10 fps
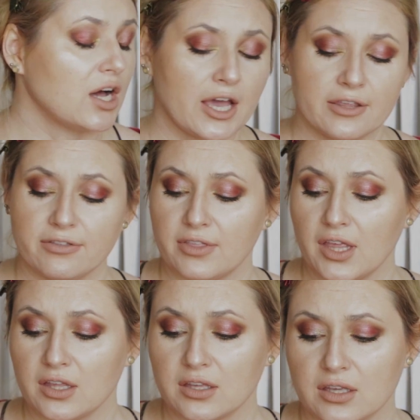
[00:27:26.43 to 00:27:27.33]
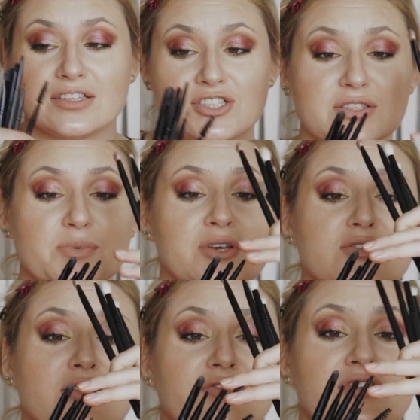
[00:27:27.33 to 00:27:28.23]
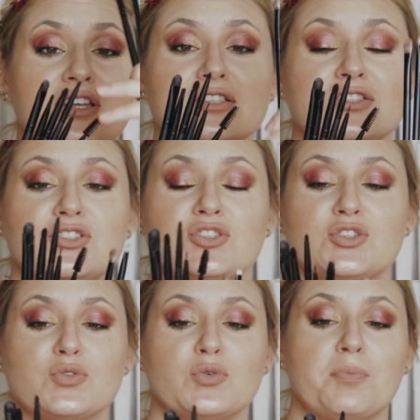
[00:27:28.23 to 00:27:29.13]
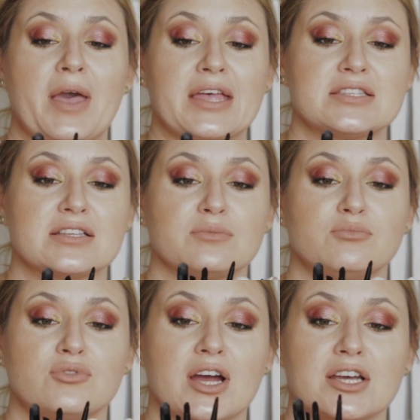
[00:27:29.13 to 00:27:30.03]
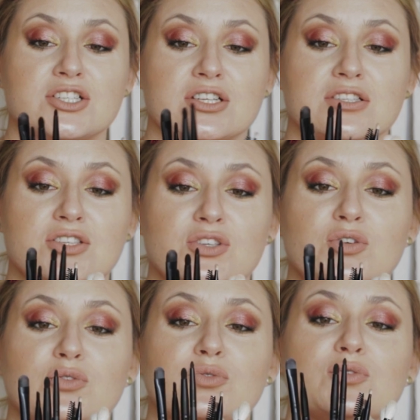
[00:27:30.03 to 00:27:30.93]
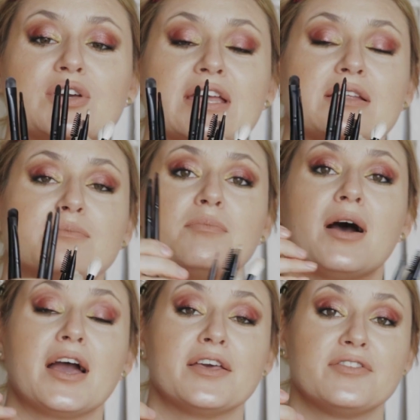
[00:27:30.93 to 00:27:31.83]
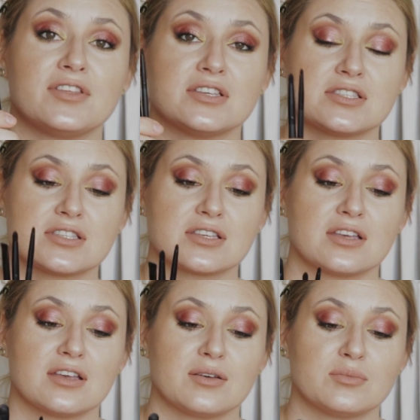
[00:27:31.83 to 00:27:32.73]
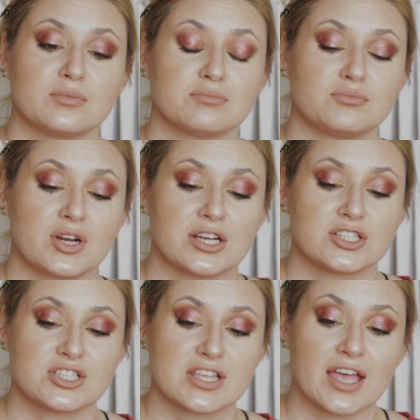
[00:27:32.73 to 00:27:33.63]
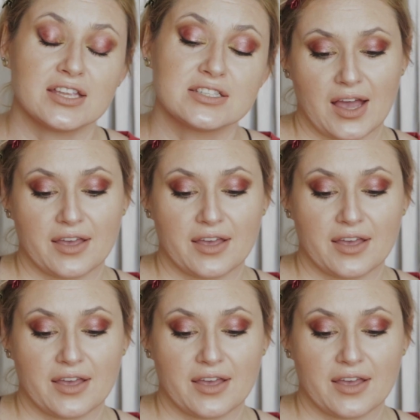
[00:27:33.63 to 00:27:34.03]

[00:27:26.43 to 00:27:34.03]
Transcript: I think just because of these two pencil brushes you can buy this brush set.